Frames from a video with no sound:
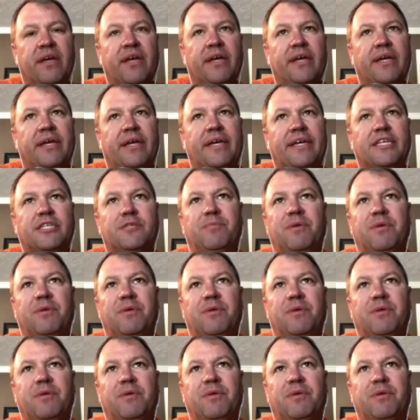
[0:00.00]
is because
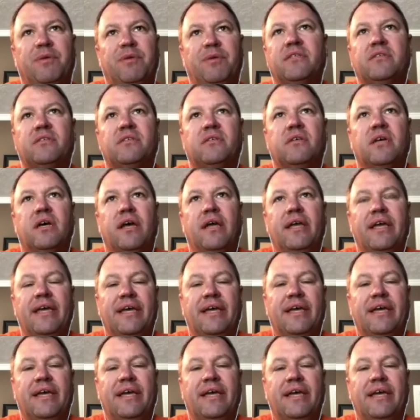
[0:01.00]
because
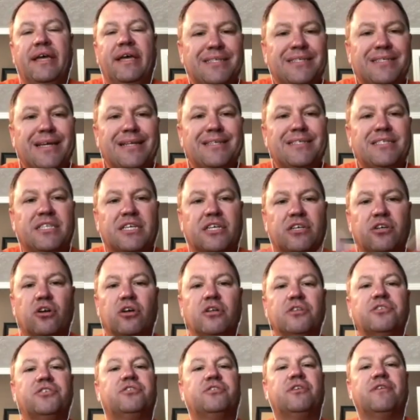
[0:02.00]
it really sets the
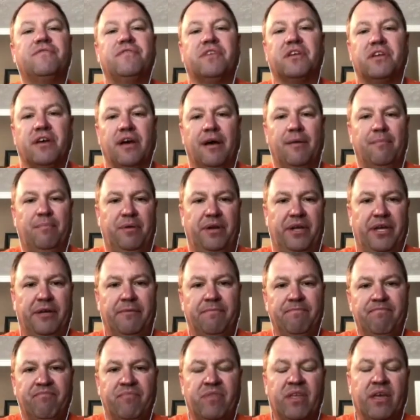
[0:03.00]
culture of the company.
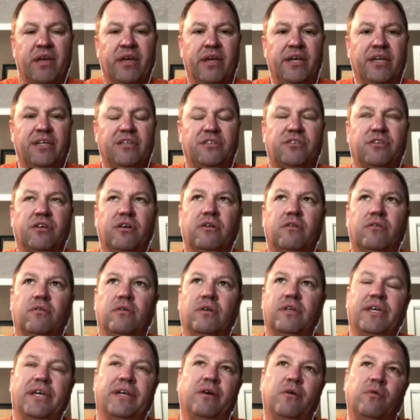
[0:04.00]
So,
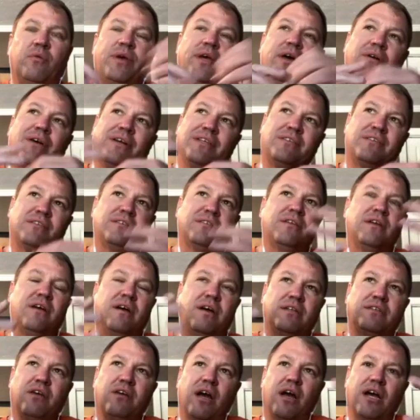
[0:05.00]
you know, we always uh,
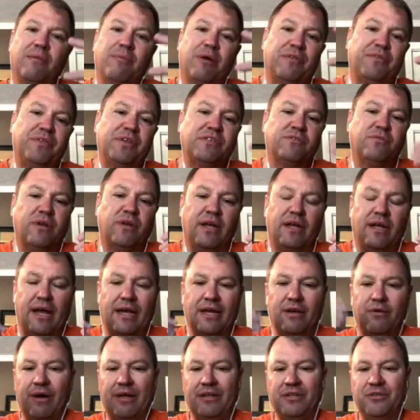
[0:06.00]
talk about this when I
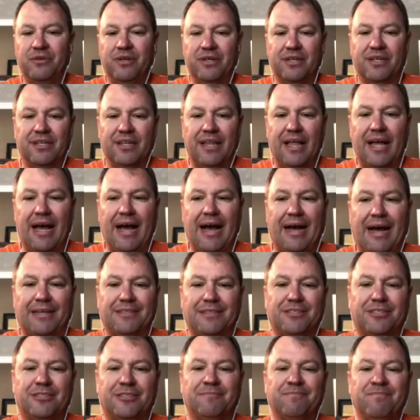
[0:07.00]
go out and do a
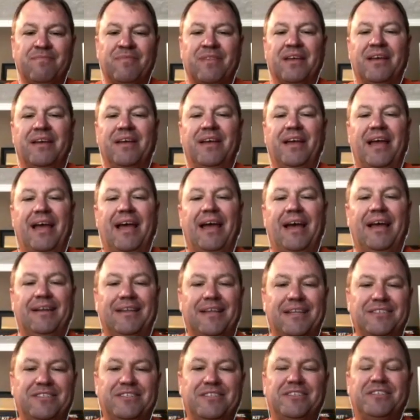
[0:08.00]
class, and
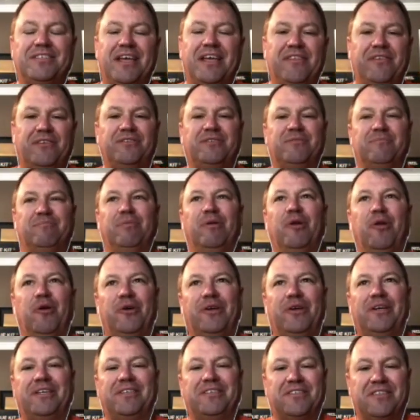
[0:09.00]
let's just say there's
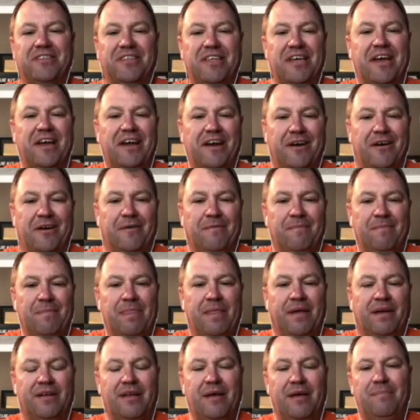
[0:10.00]
employees there.
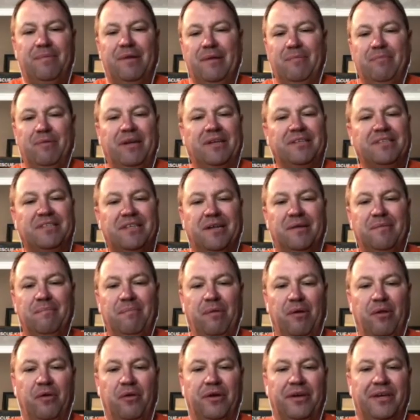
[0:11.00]
A company brings in
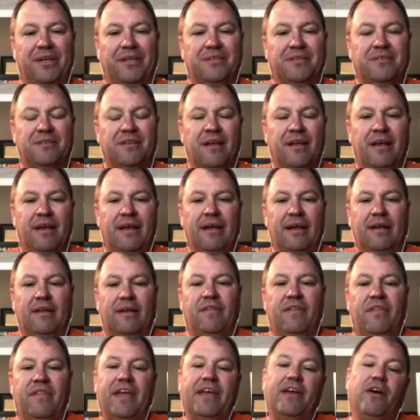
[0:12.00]
employees, and
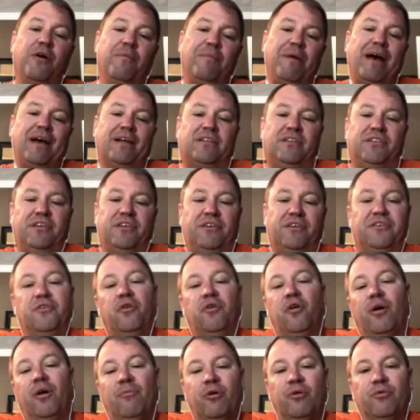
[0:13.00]
then they go back to their
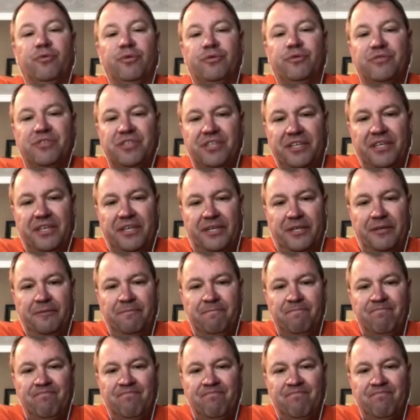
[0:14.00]
normal routine